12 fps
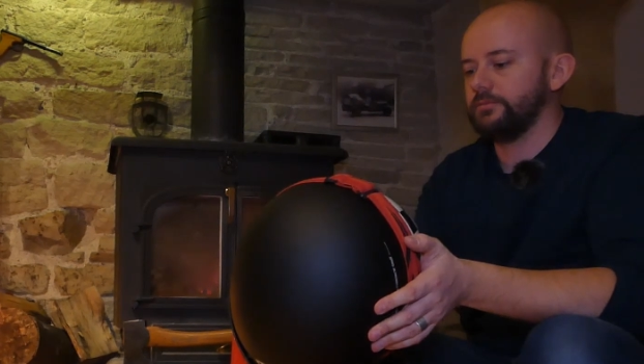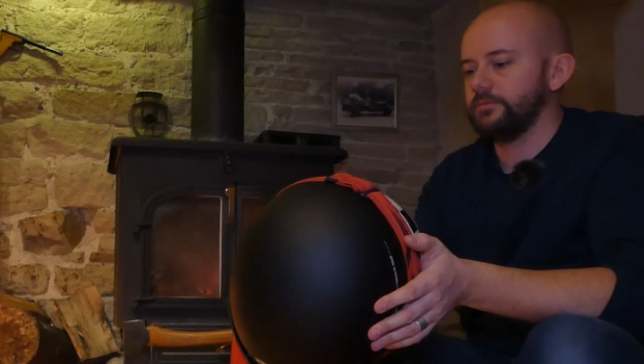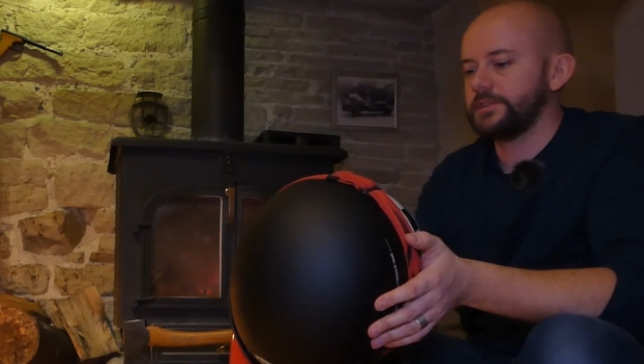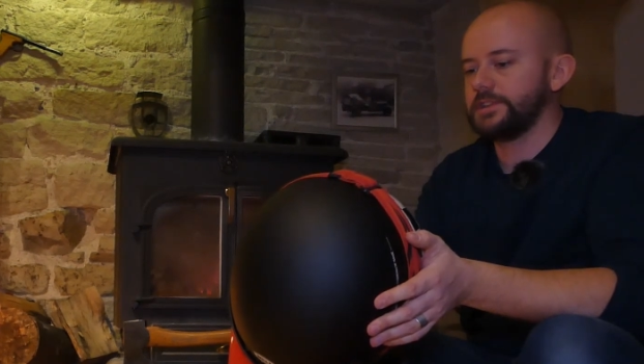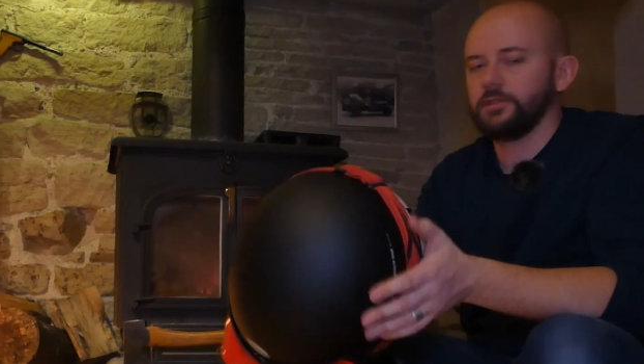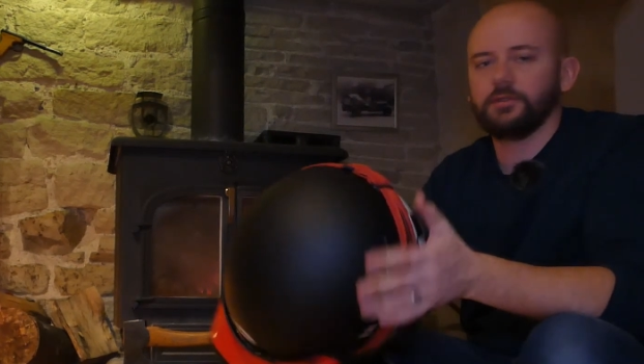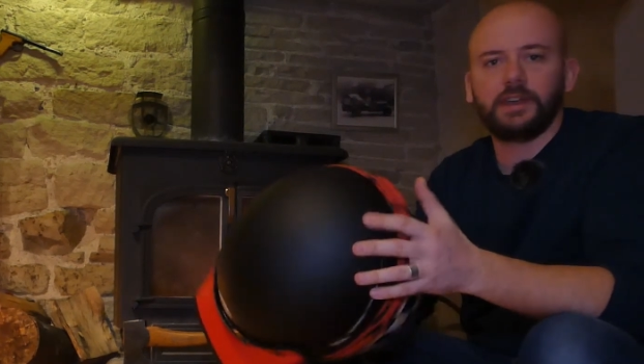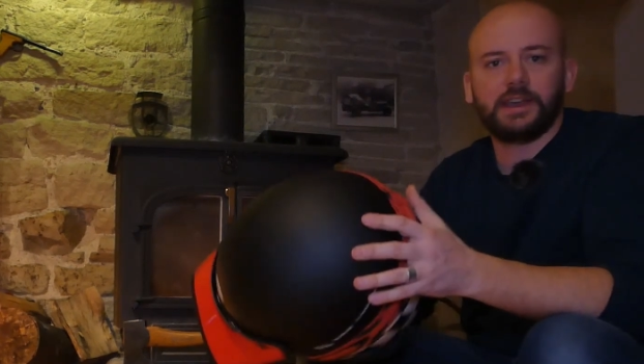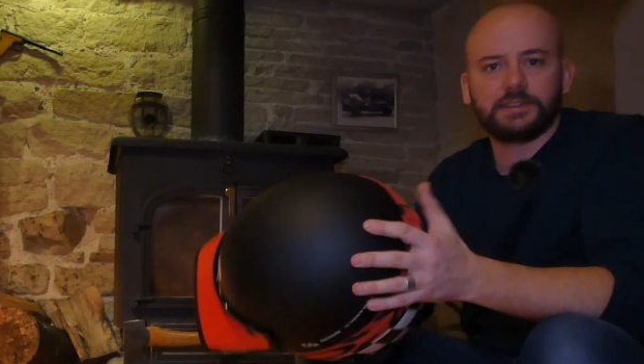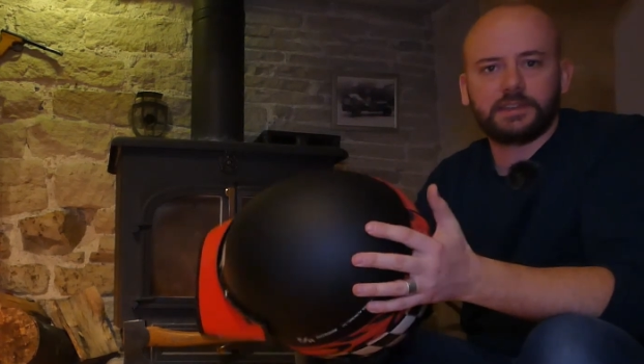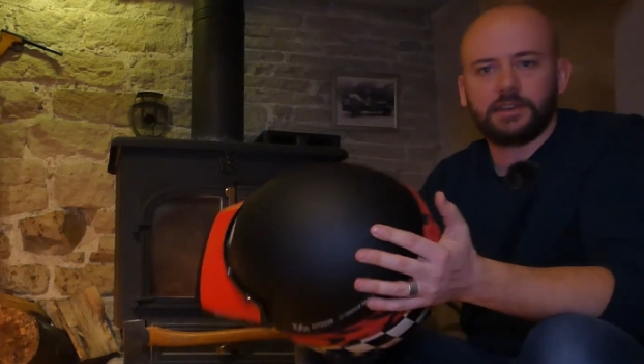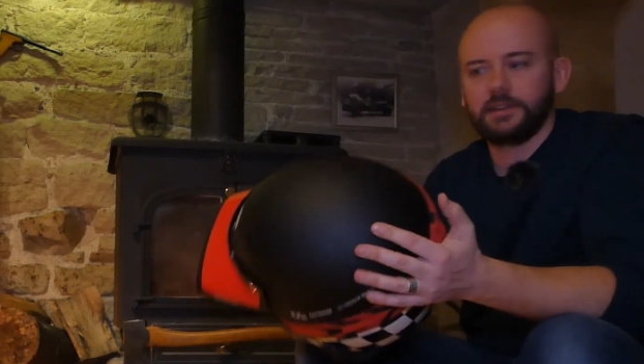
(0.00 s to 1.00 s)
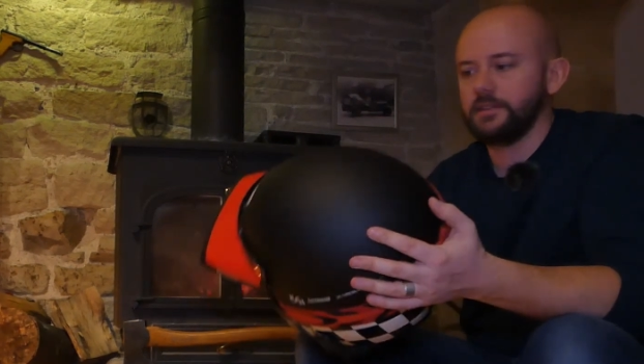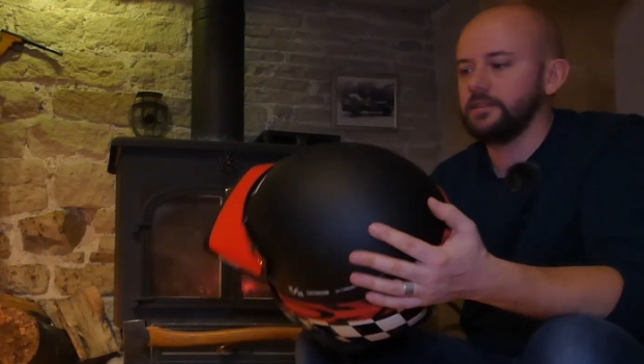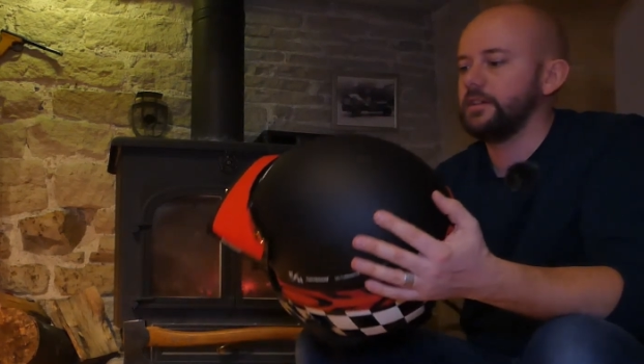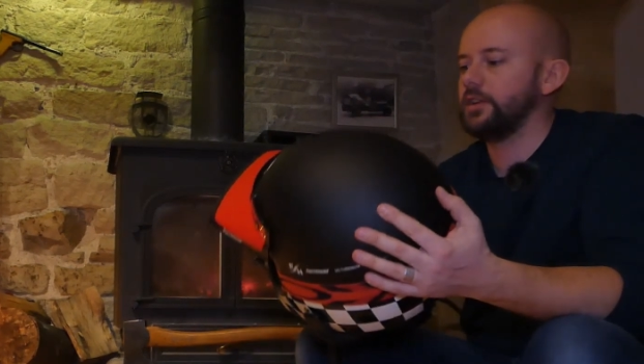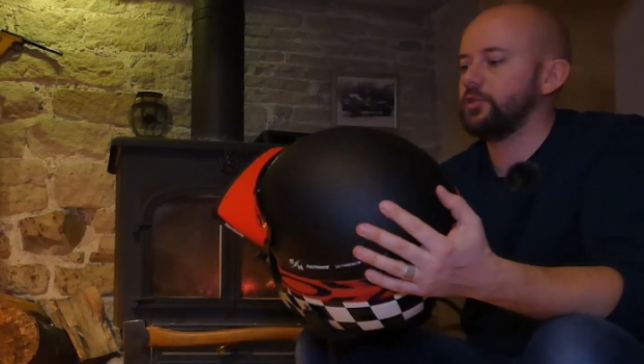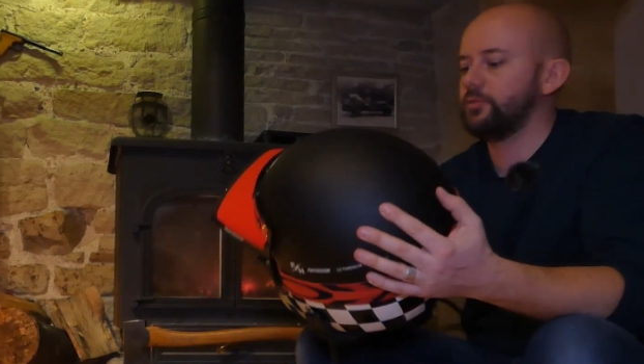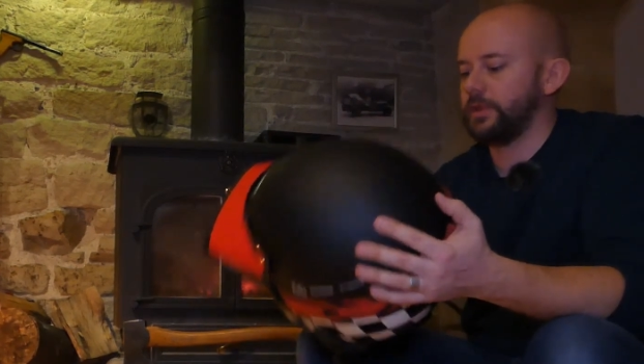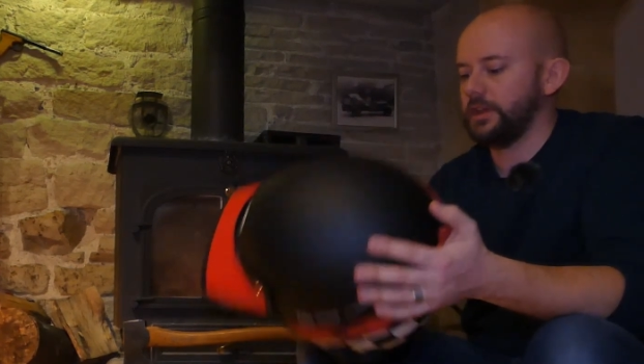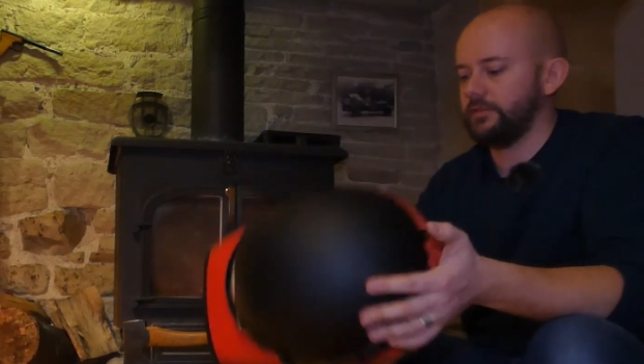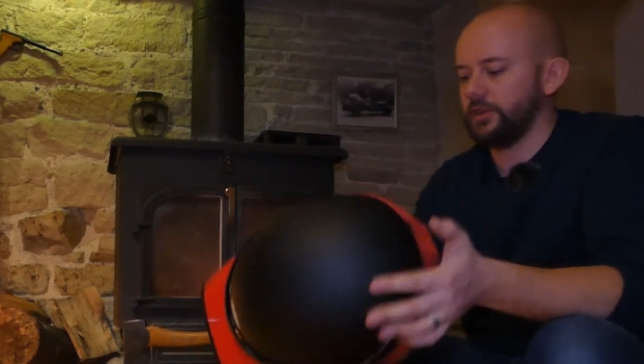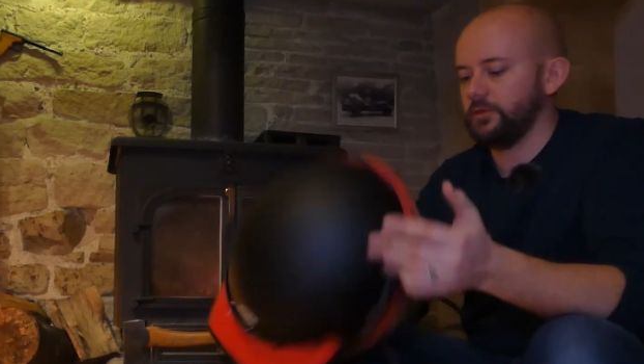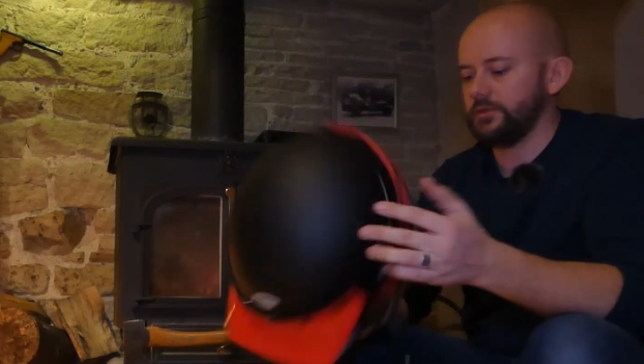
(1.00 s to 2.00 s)
still it has had a good bit
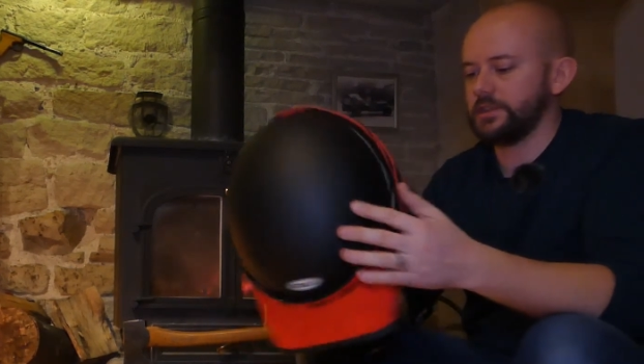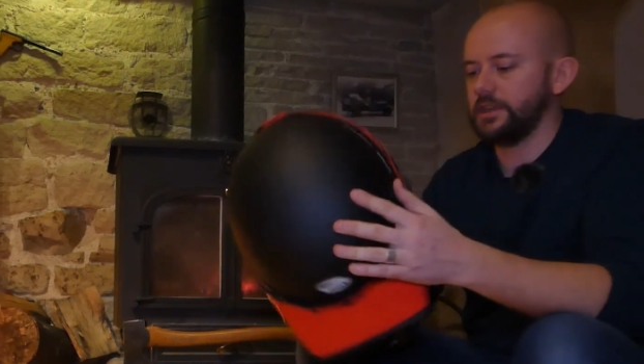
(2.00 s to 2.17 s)
of use,